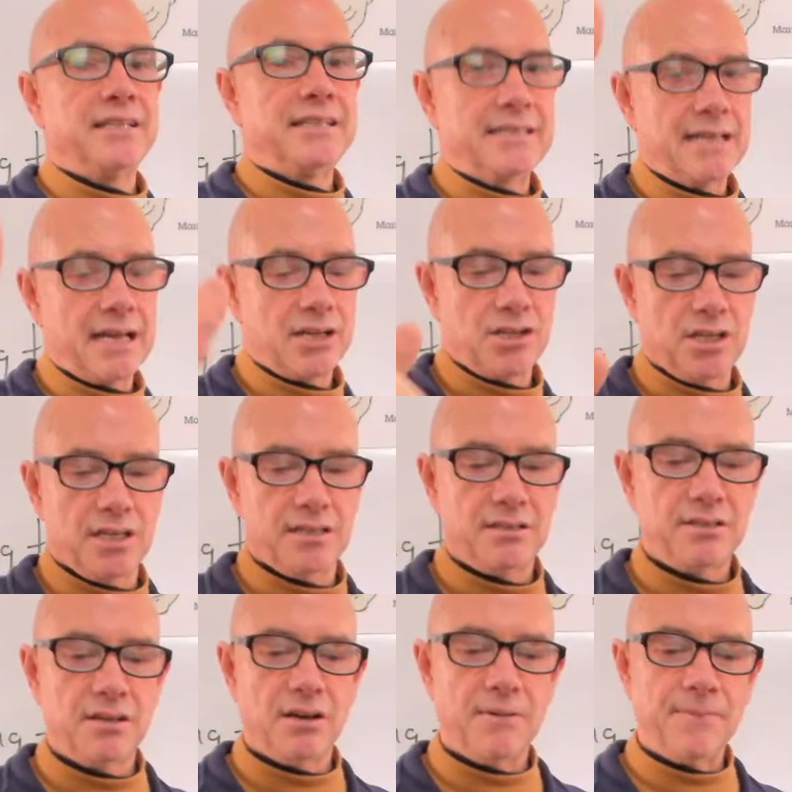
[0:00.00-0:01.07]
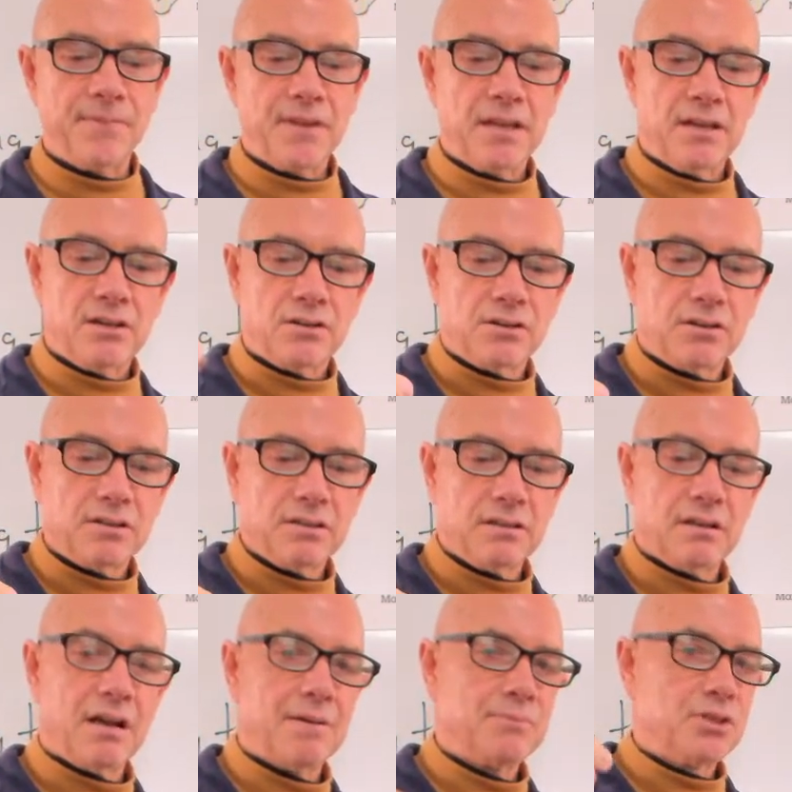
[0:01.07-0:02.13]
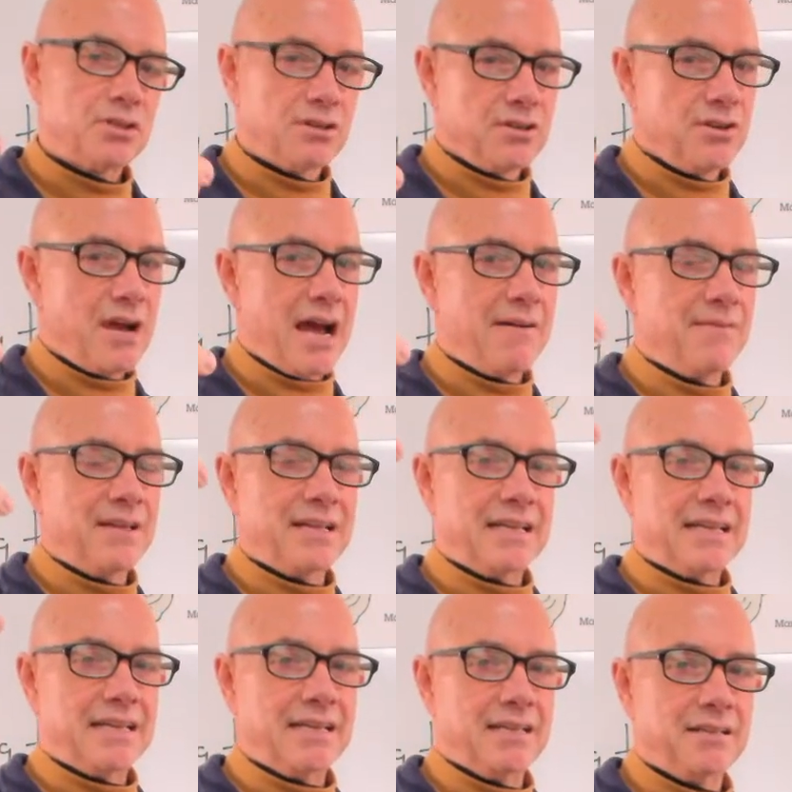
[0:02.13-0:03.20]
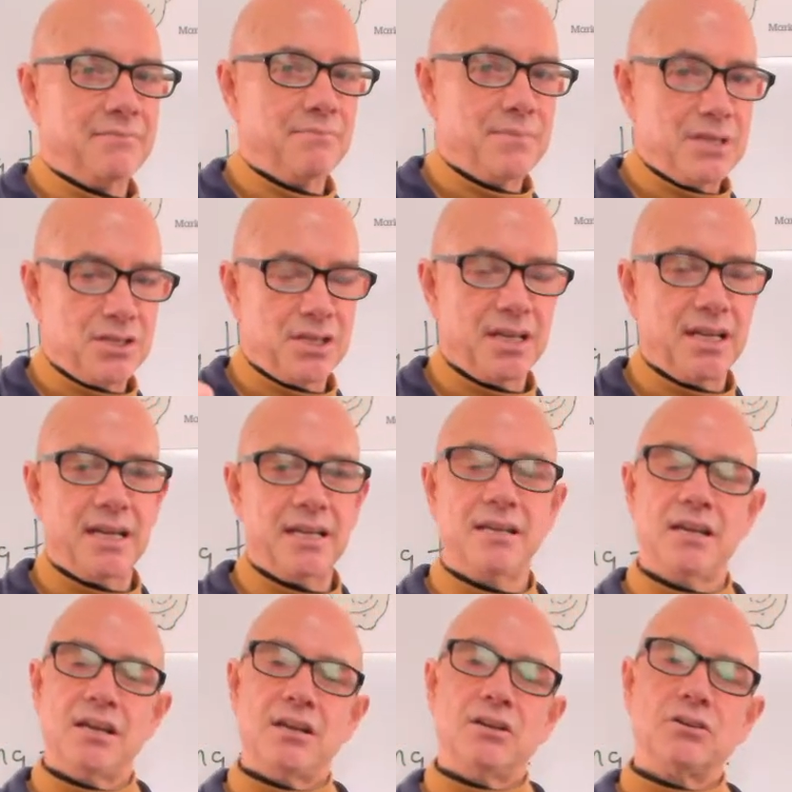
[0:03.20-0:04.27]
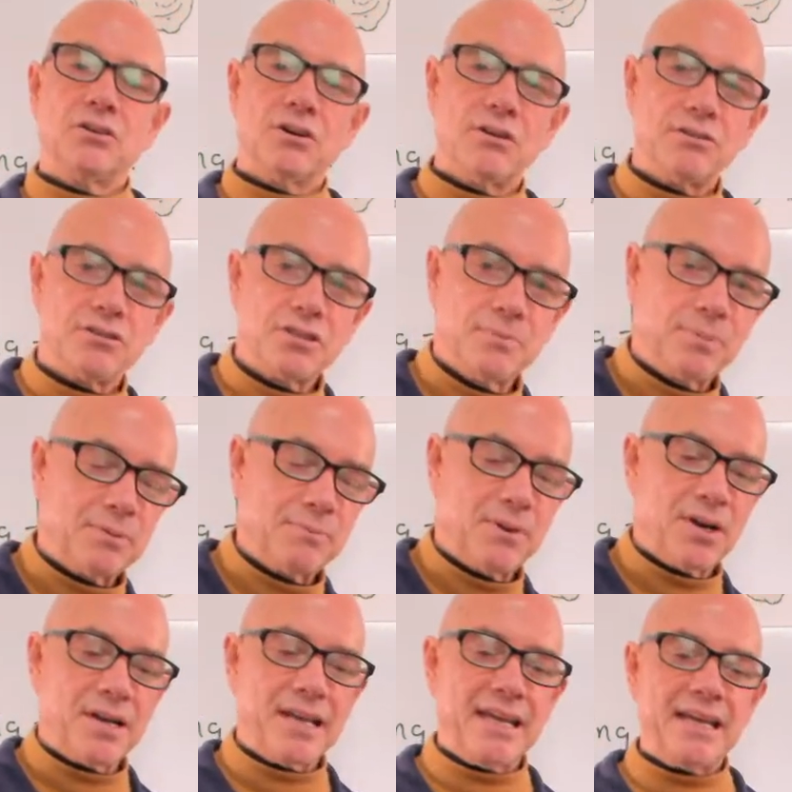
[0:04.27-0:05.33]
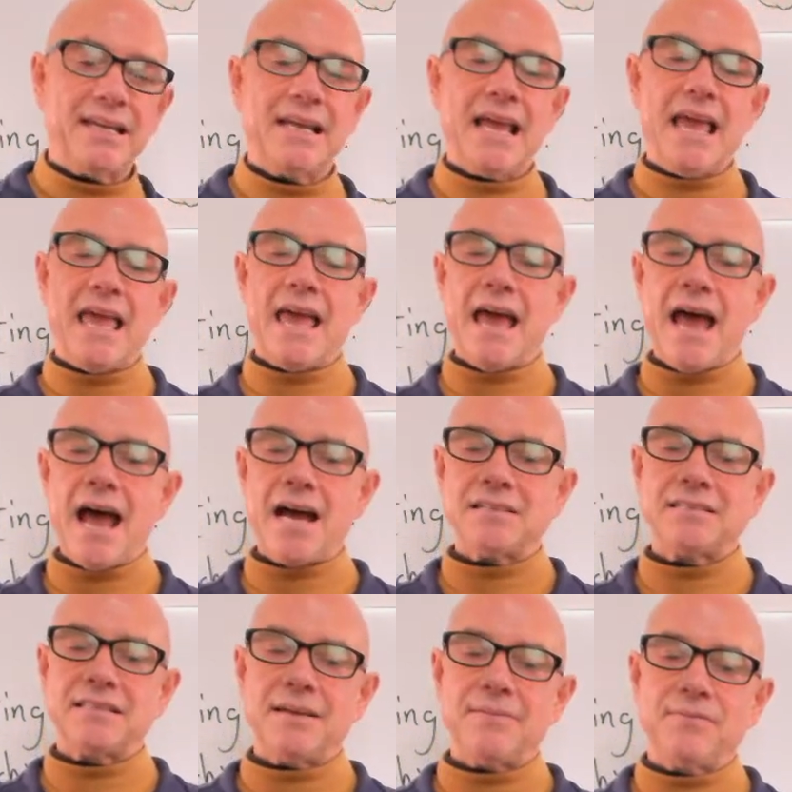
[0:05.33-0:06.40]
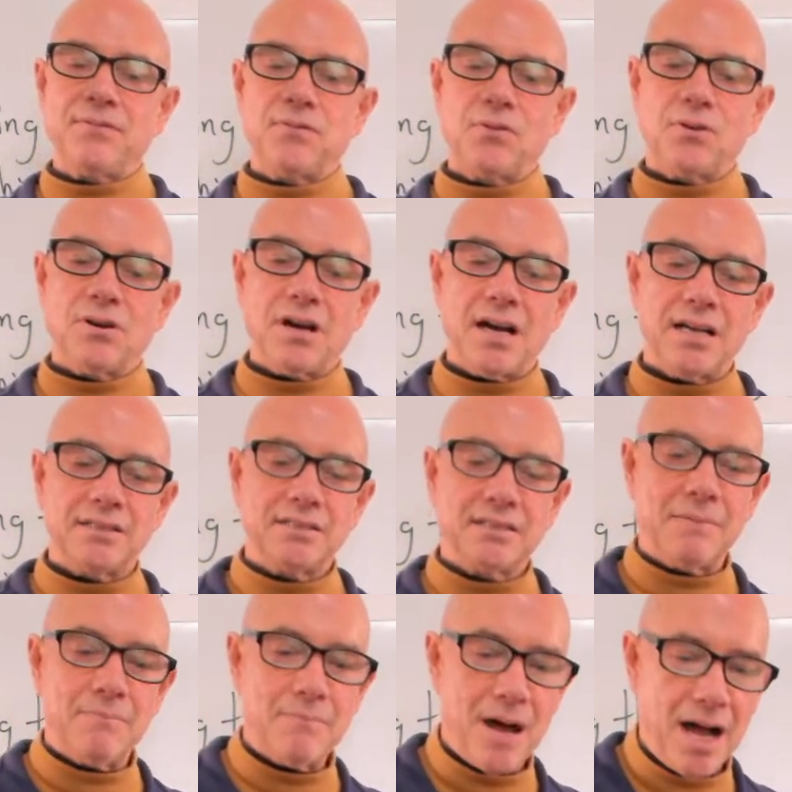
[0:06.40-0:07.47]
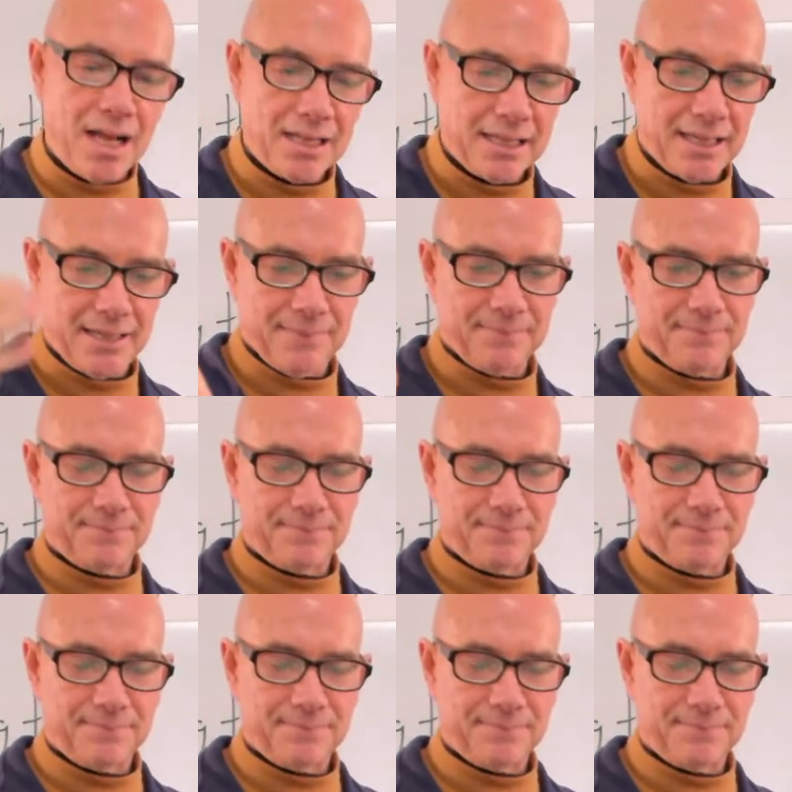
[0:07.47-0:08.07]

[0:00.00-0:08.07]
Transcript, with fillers: section. So I'm sure you have it in Michigan. Go to the supermarket, ask them for a tamale.